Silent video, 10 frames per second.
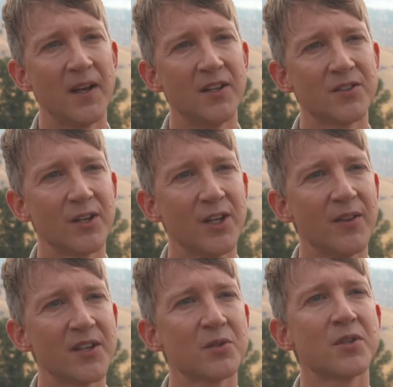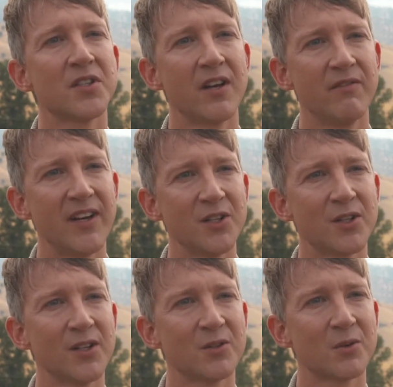So, you know, there's always an
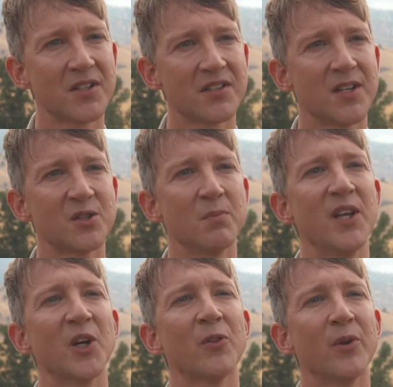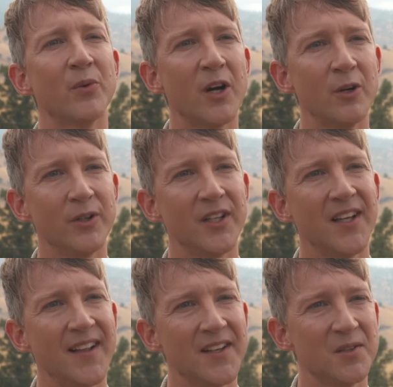adventure, there's always a sense of being on the road,
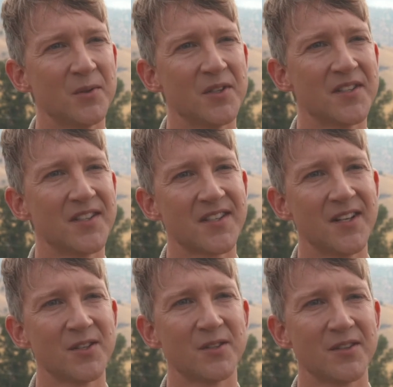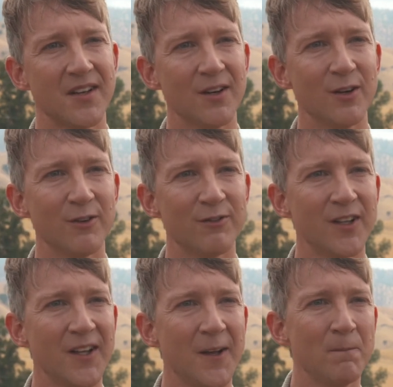there's always a sense of,
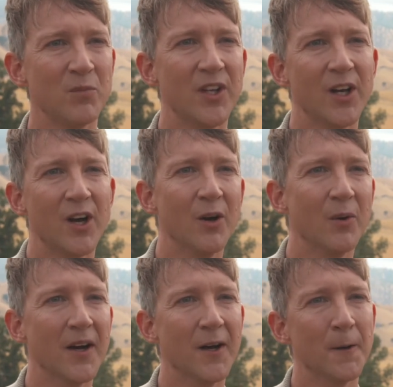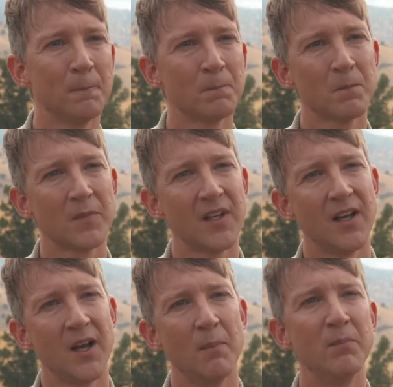you know,
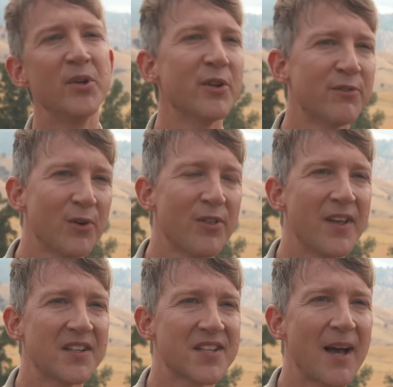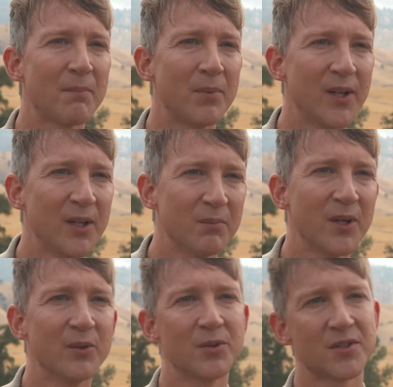beautiful things happening,
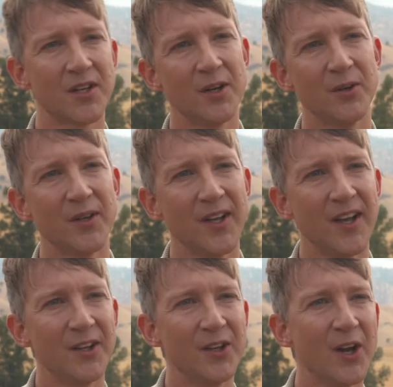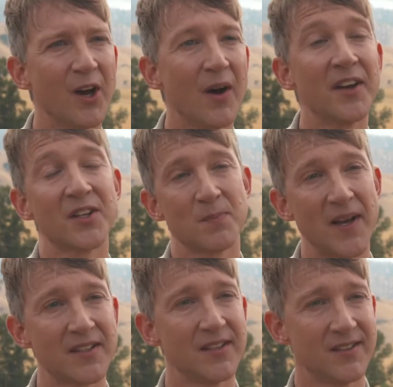but also, you know,
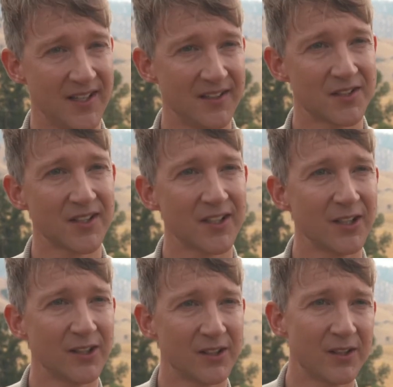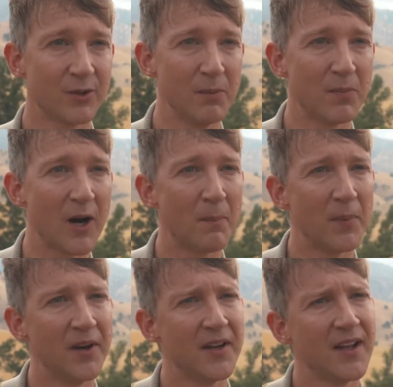unexpected things that can creep up.
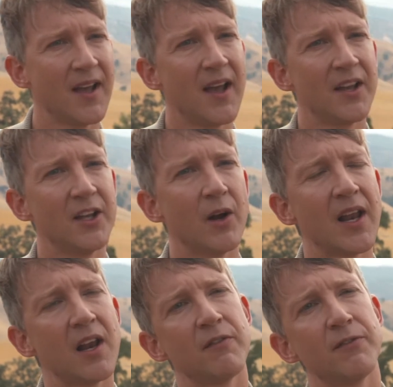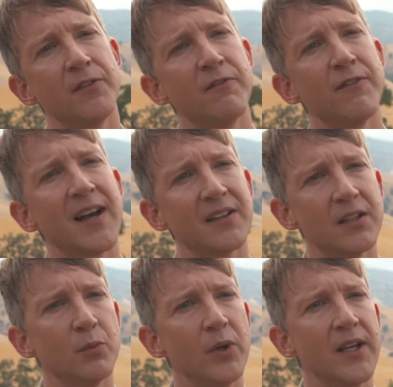And, you know, I love the fact
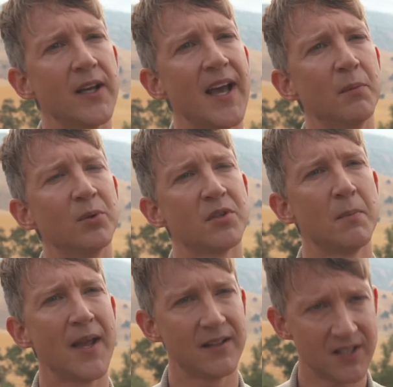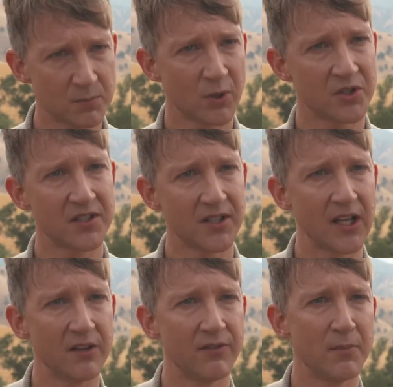that we're able to make this project
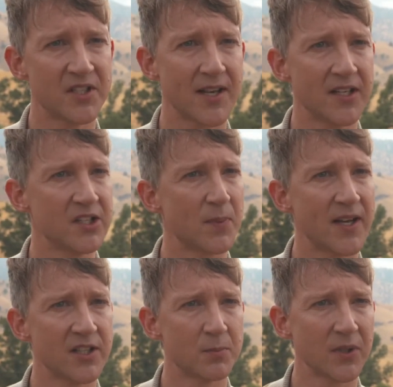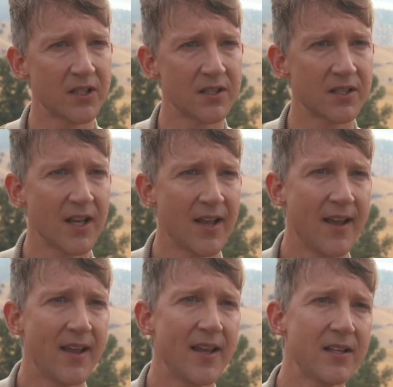together for Mercedes-Benz, because
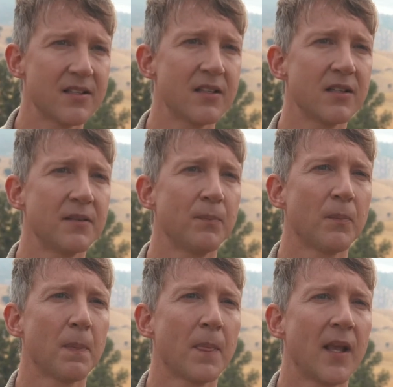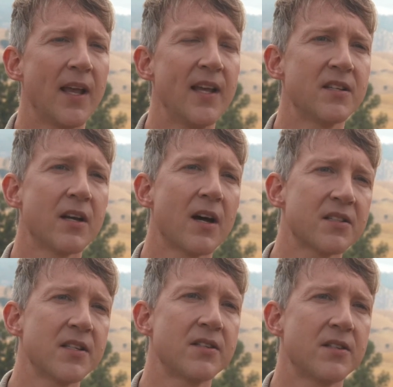he's an
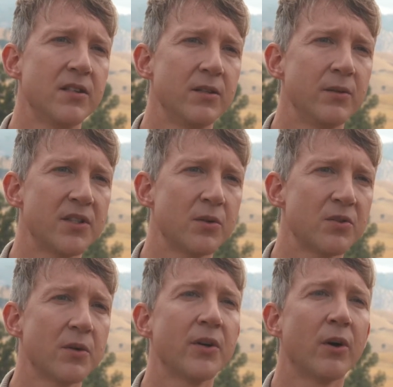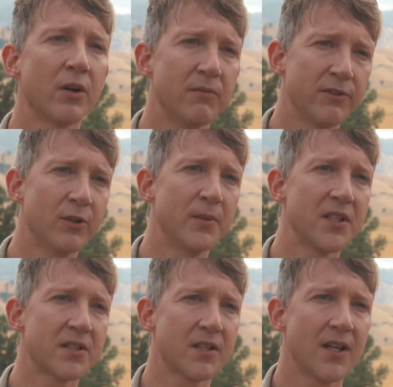artist who is also a
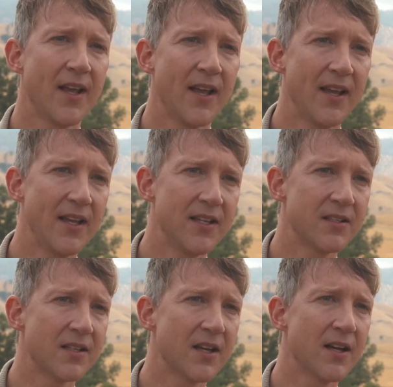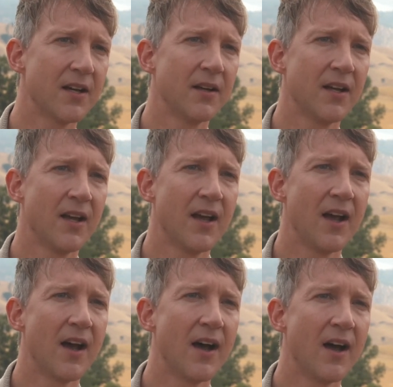nonconformist. He's an
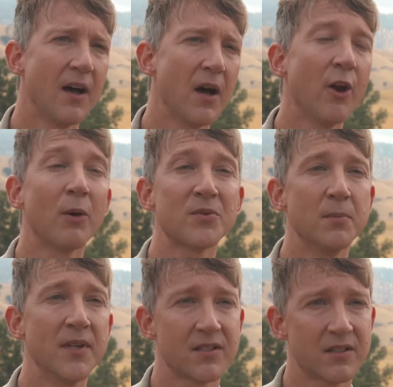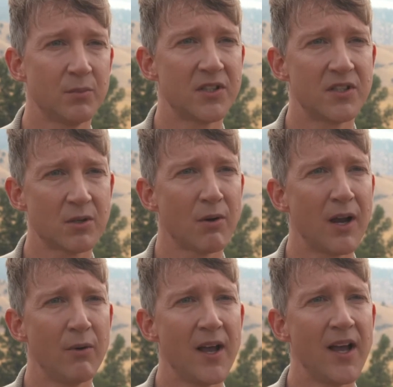optimist, which is
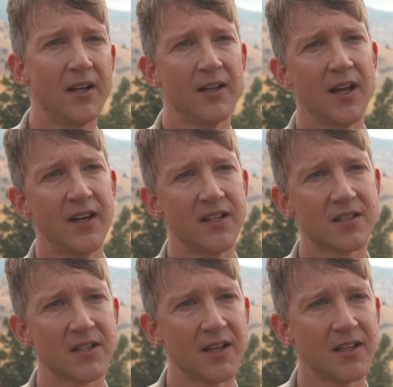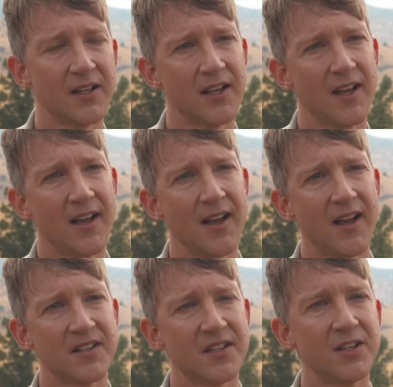quite rare, and it's
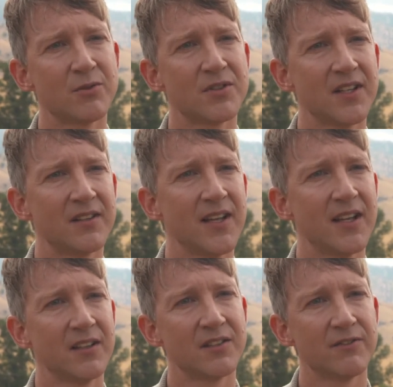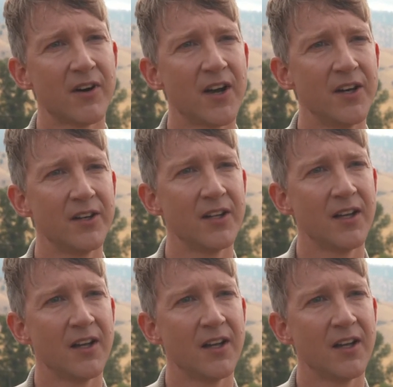an interesting thing to find